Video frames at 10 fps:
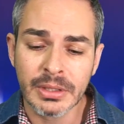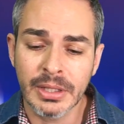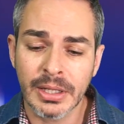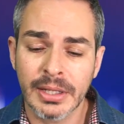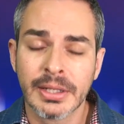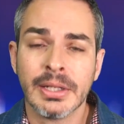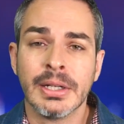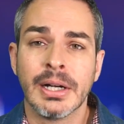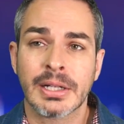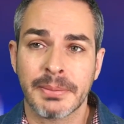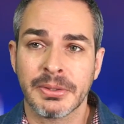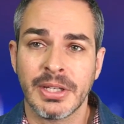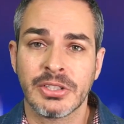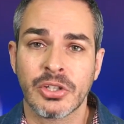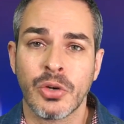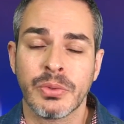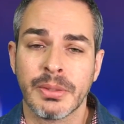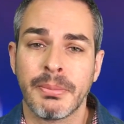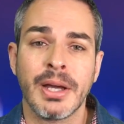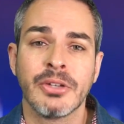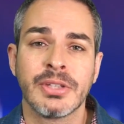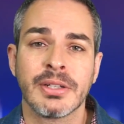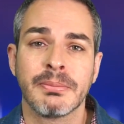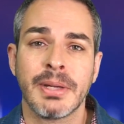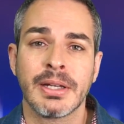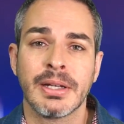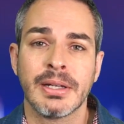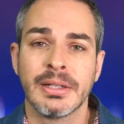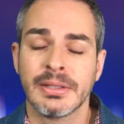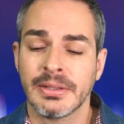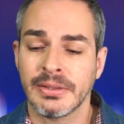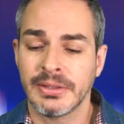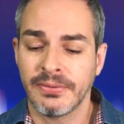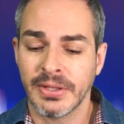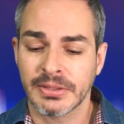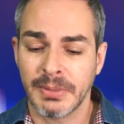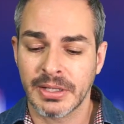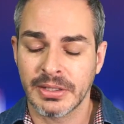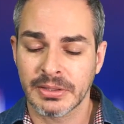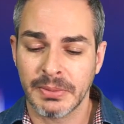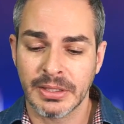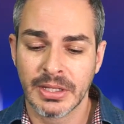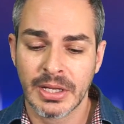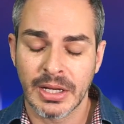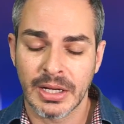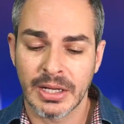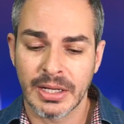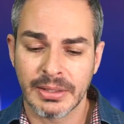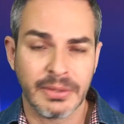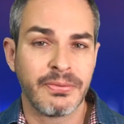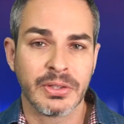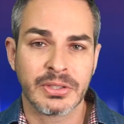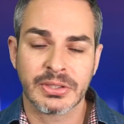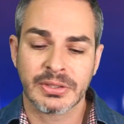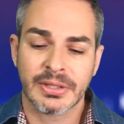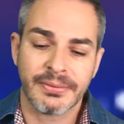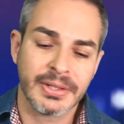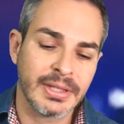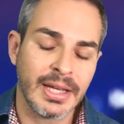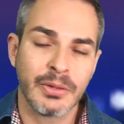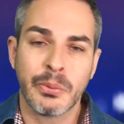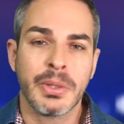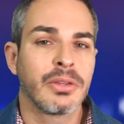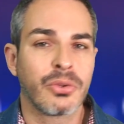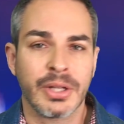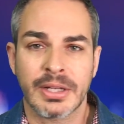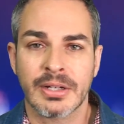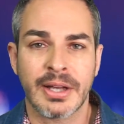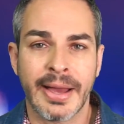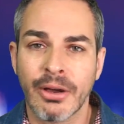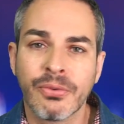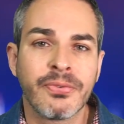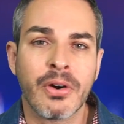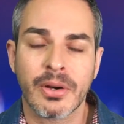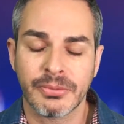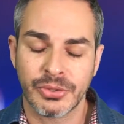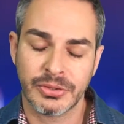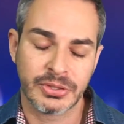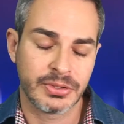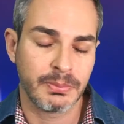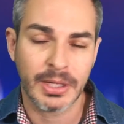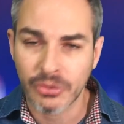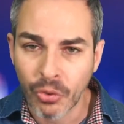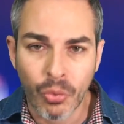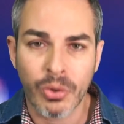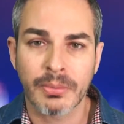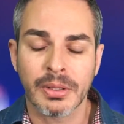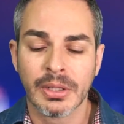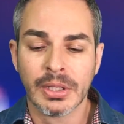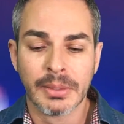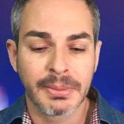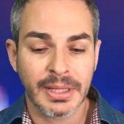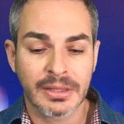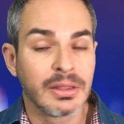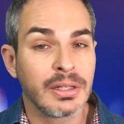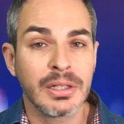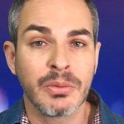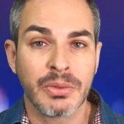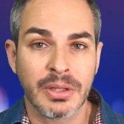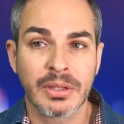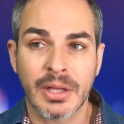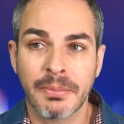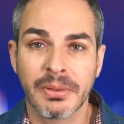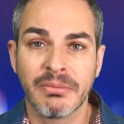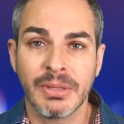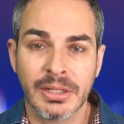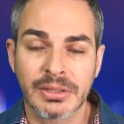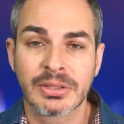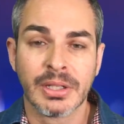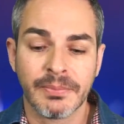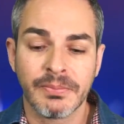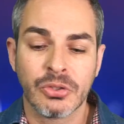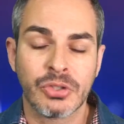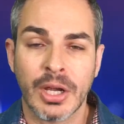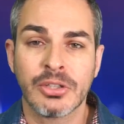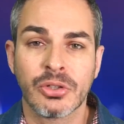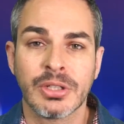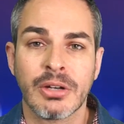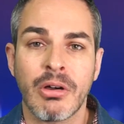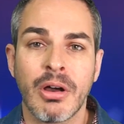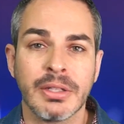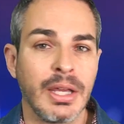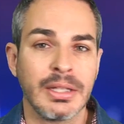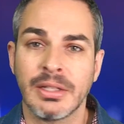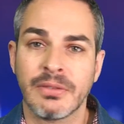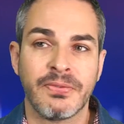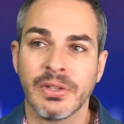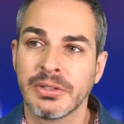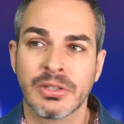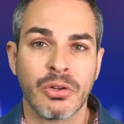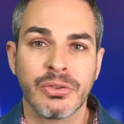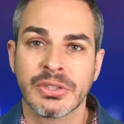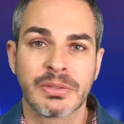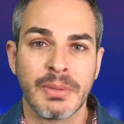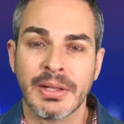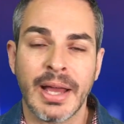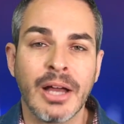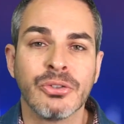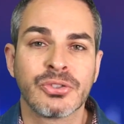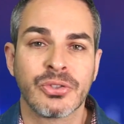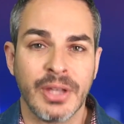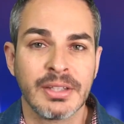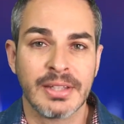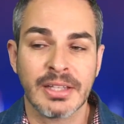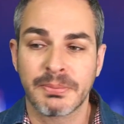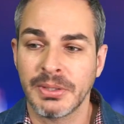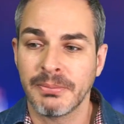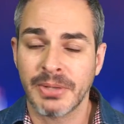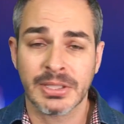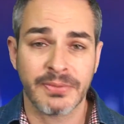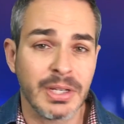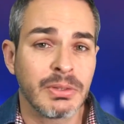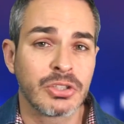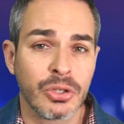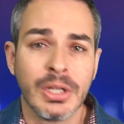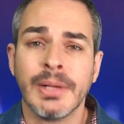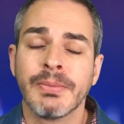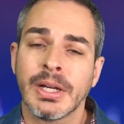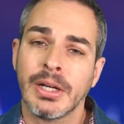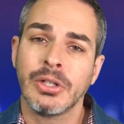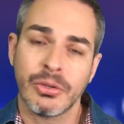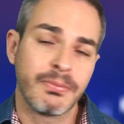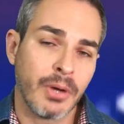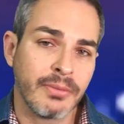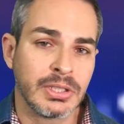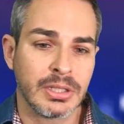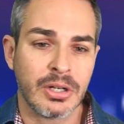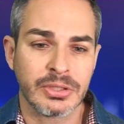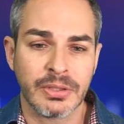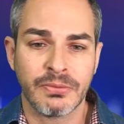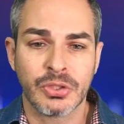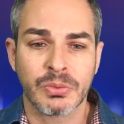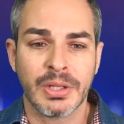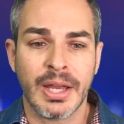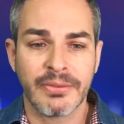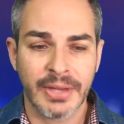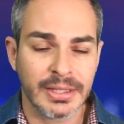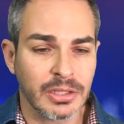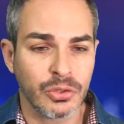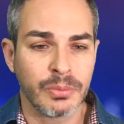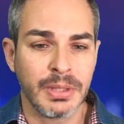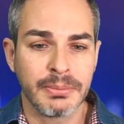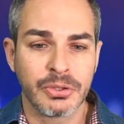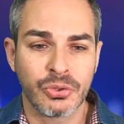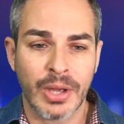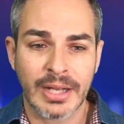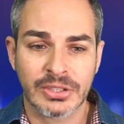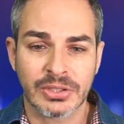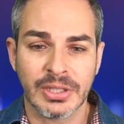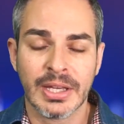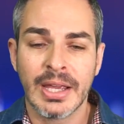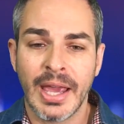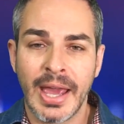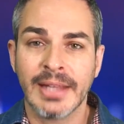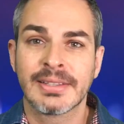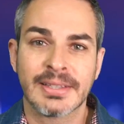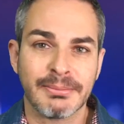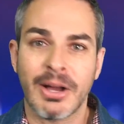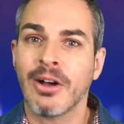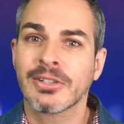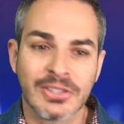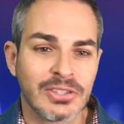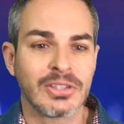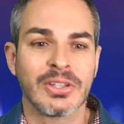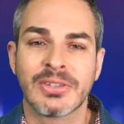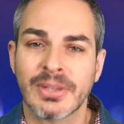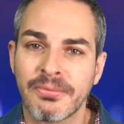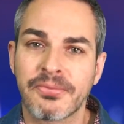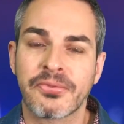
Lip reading: a couple of days ago with a biotech defense mechanism and the filters and stuff like that. It went through like a cow farm, so it smelled horrible. But like literally within a couple of minutes, I turned that on and it filtered all the smell out. So that's pretty impressive. Anyway, so obviously cars in the future will have that, and you'll be able to actually add some oxygen and some